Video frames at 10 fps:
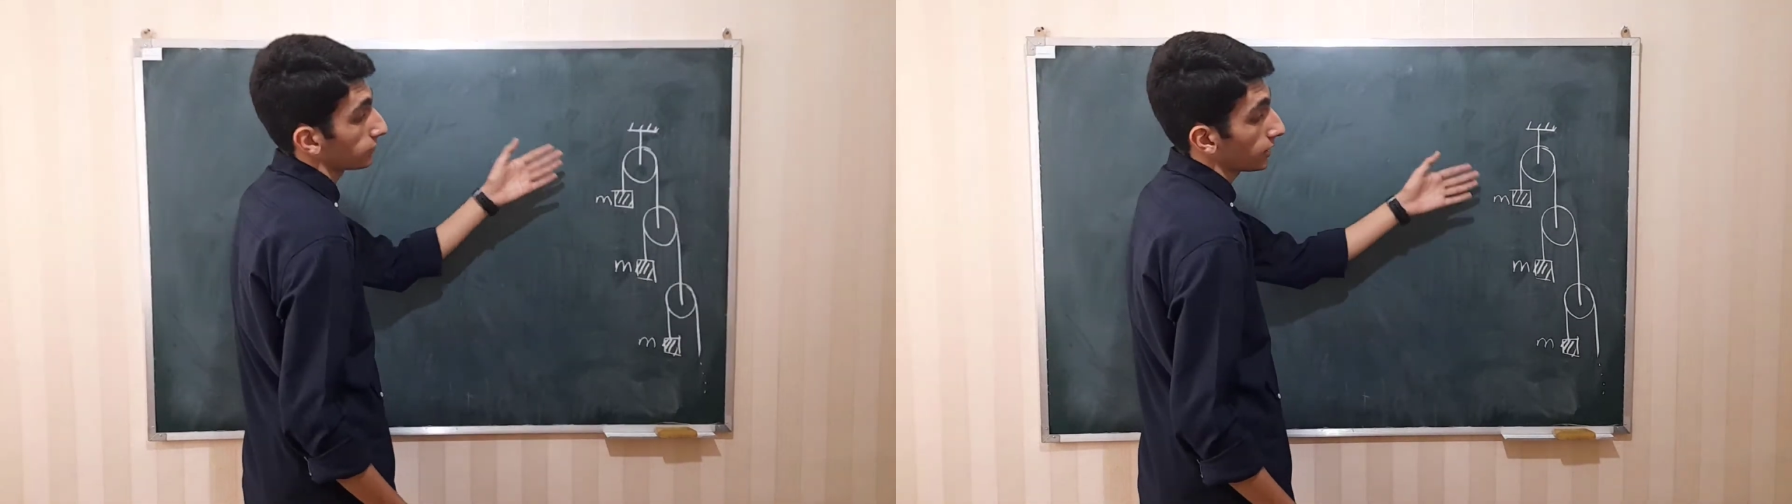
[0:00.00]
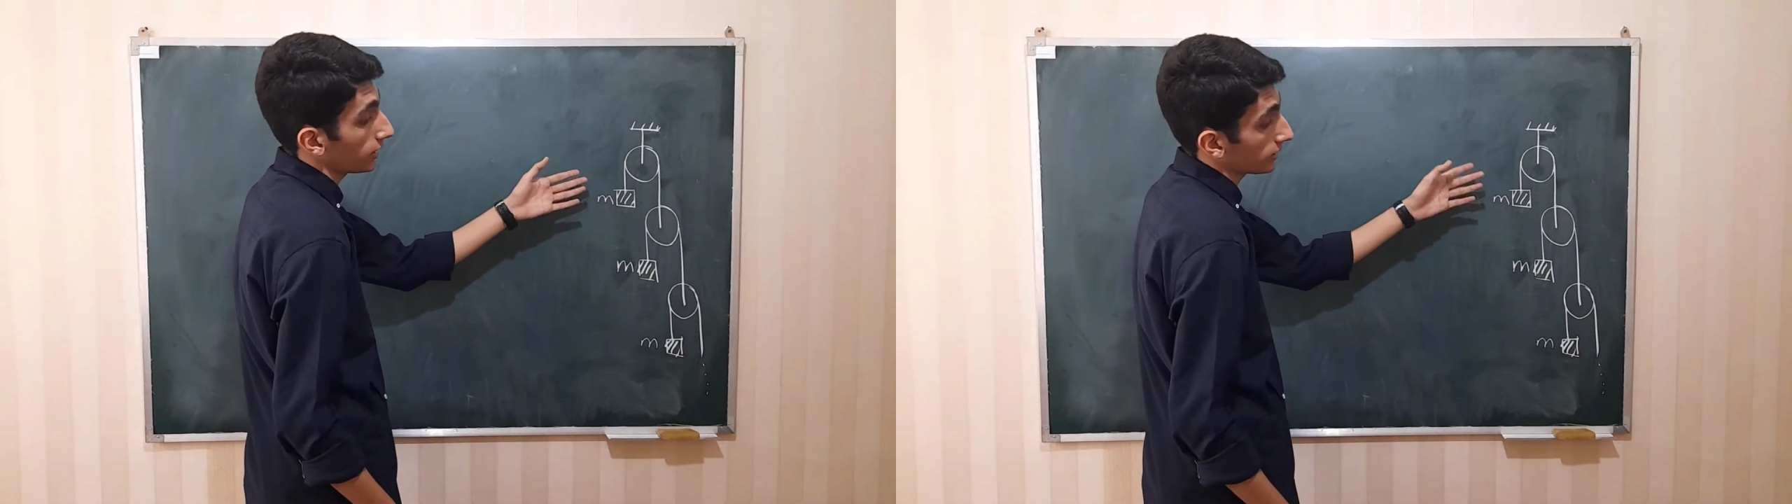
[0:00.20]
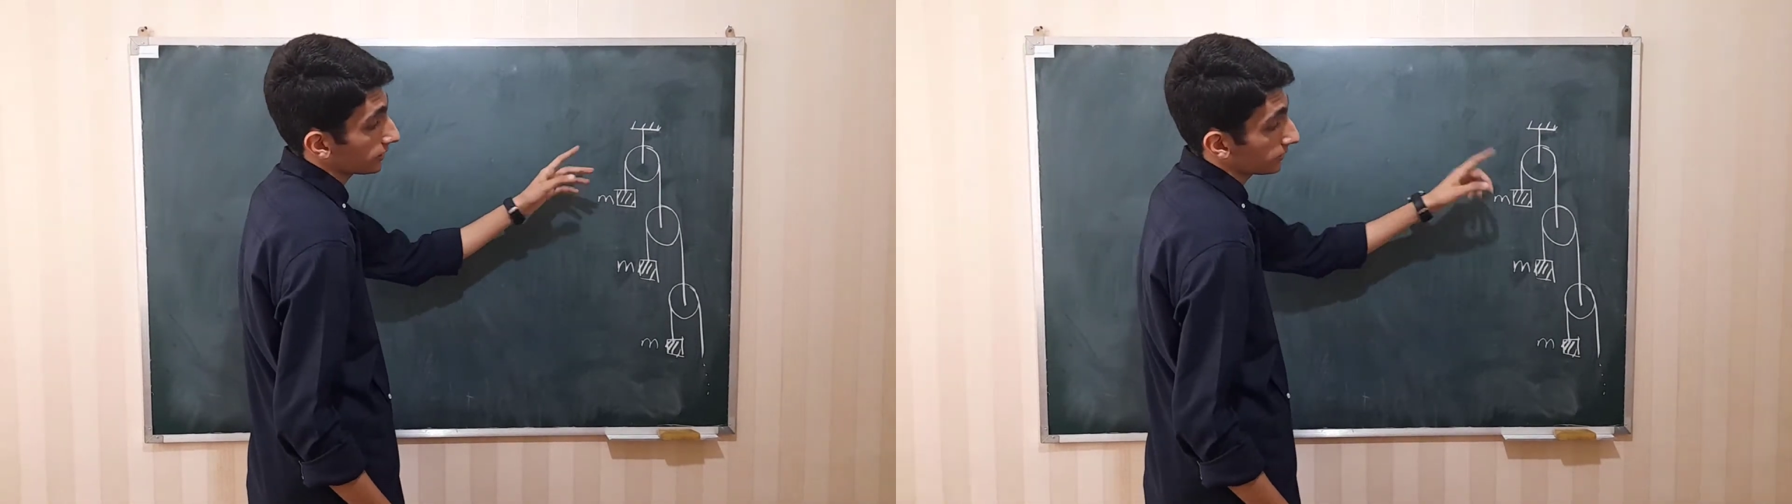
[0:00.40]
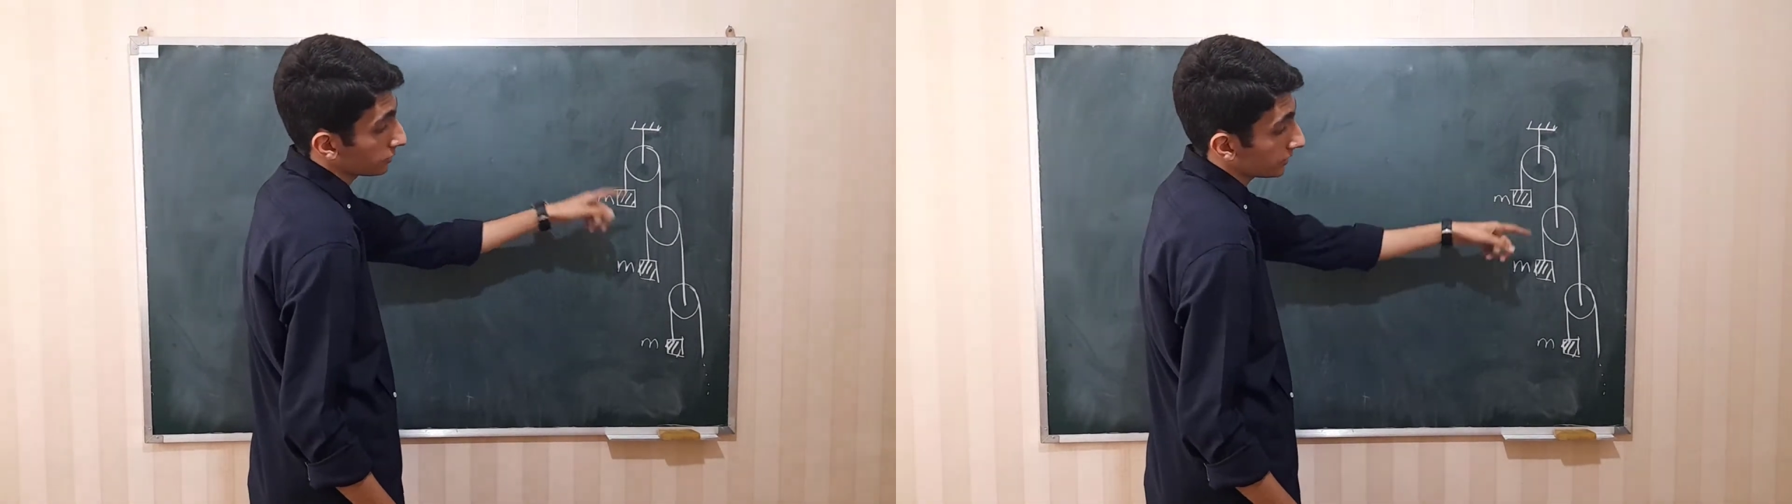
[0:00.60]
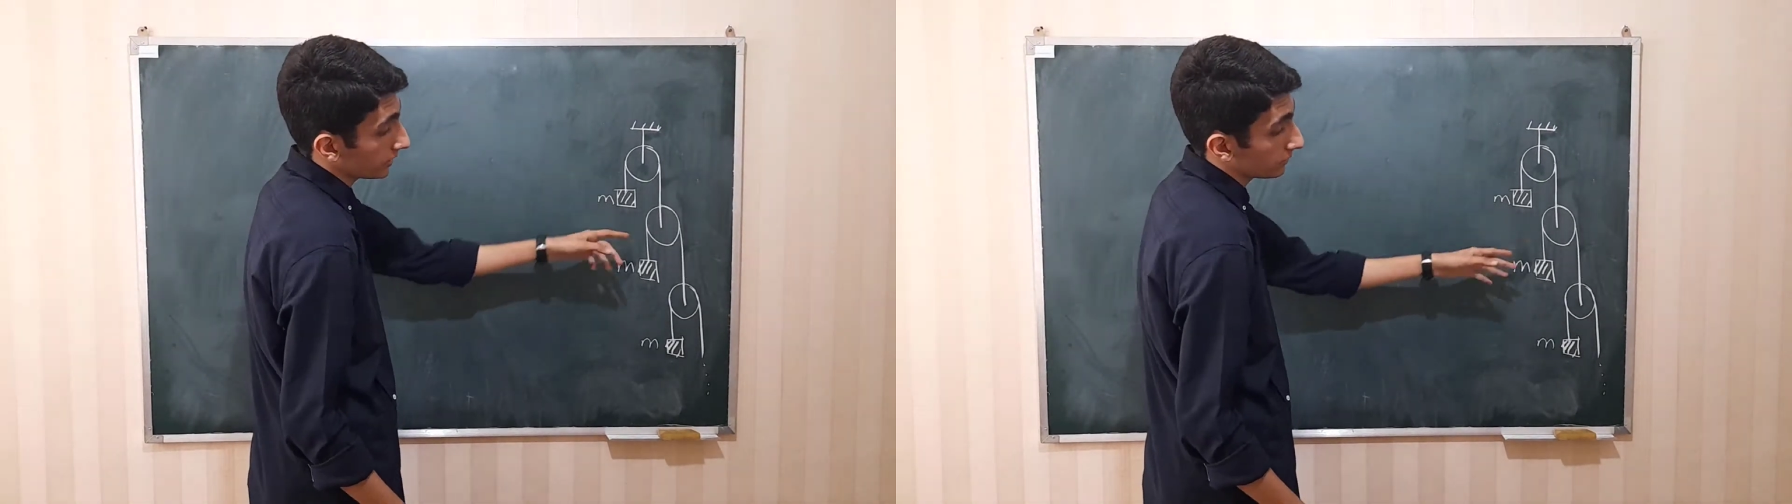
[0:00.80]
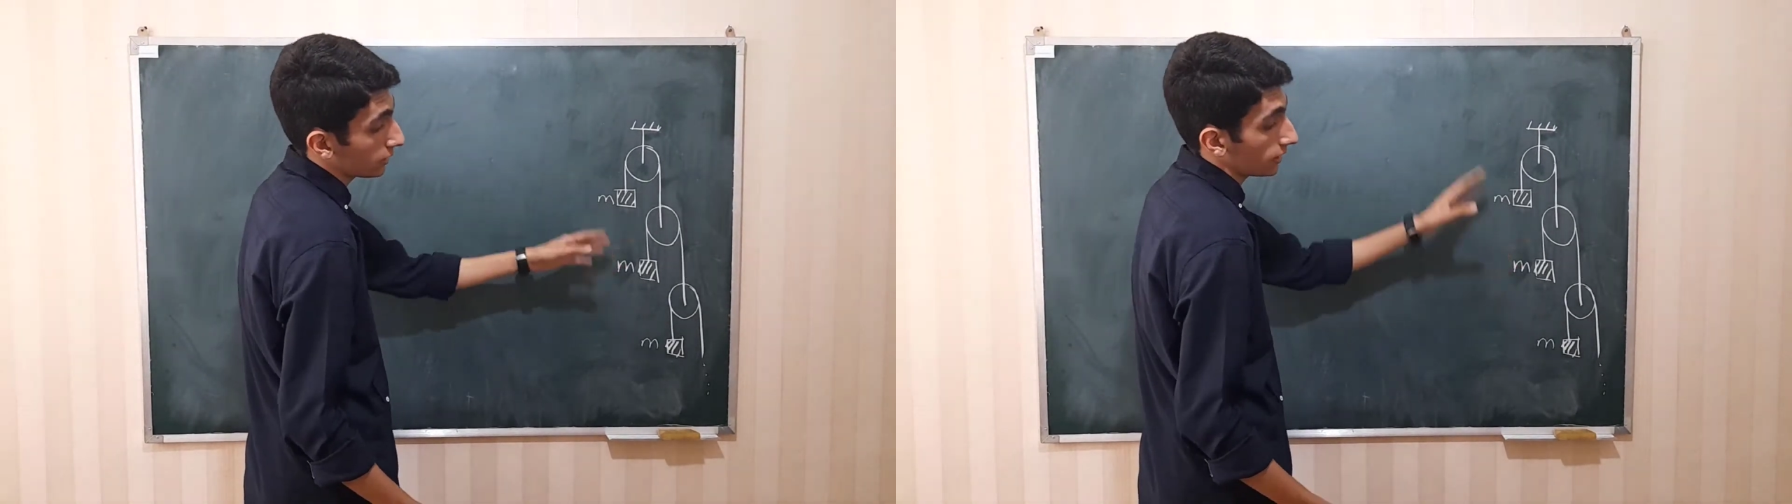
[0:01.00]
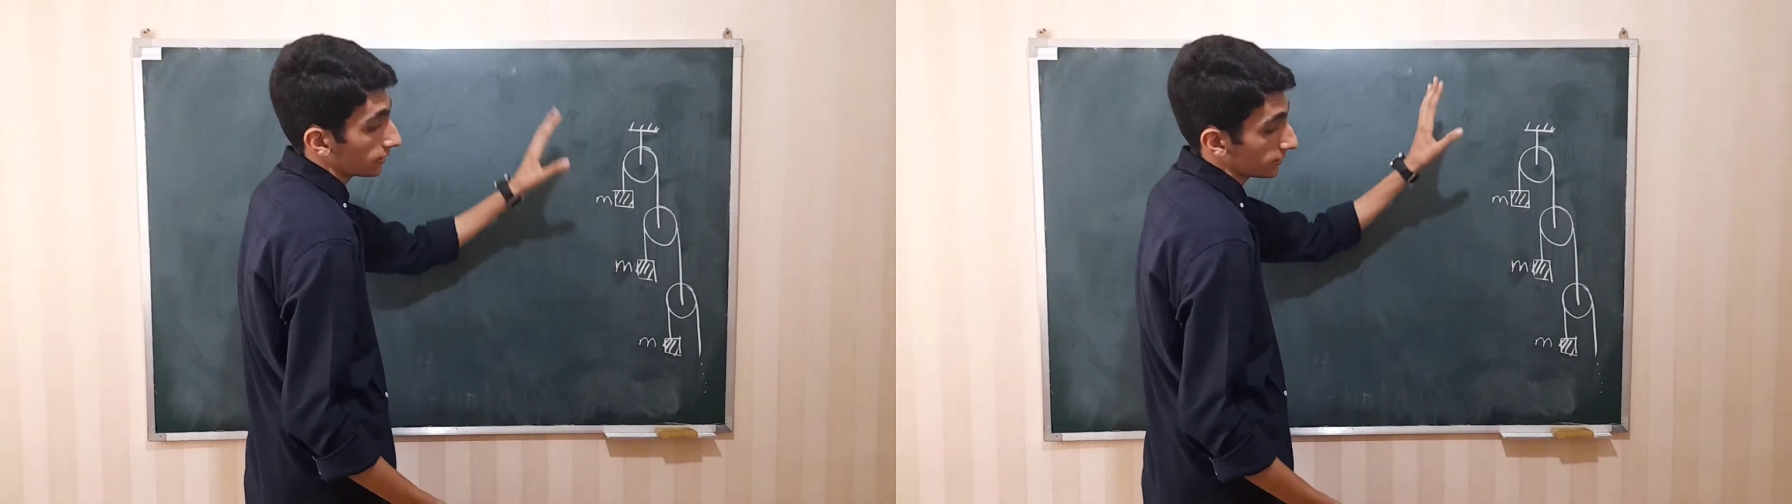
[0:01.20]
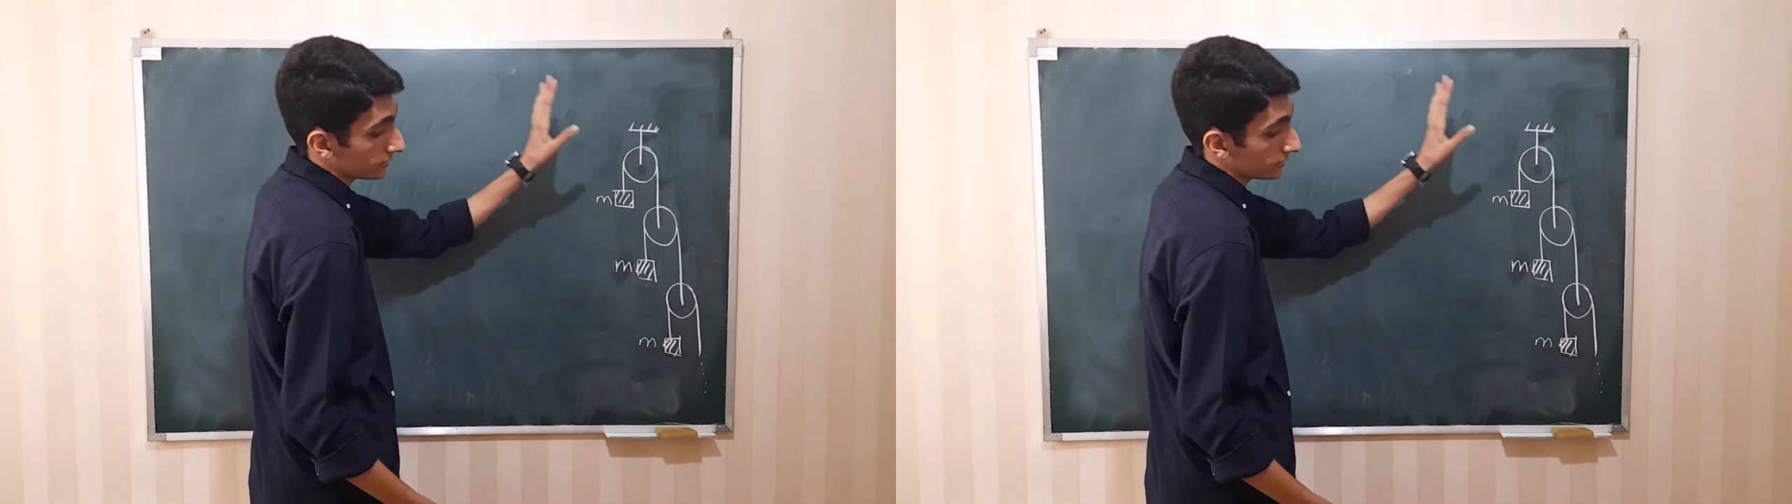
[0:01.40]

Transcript: a block,